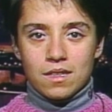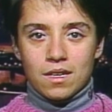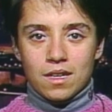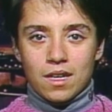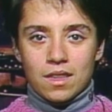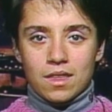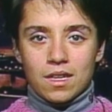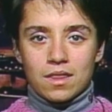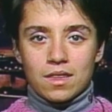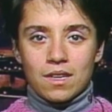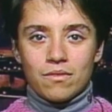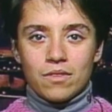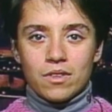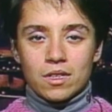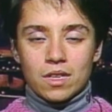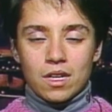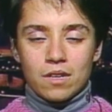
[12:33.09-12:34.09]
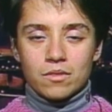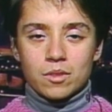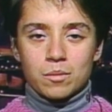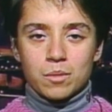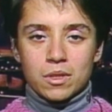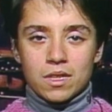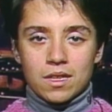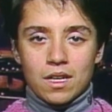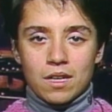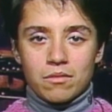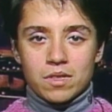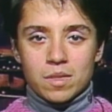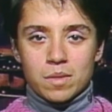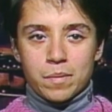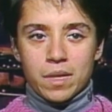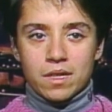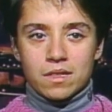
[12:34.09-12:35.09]
and I think they feel comfortable in that
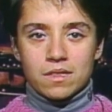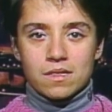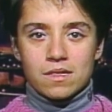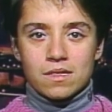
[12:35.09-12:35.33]
respect.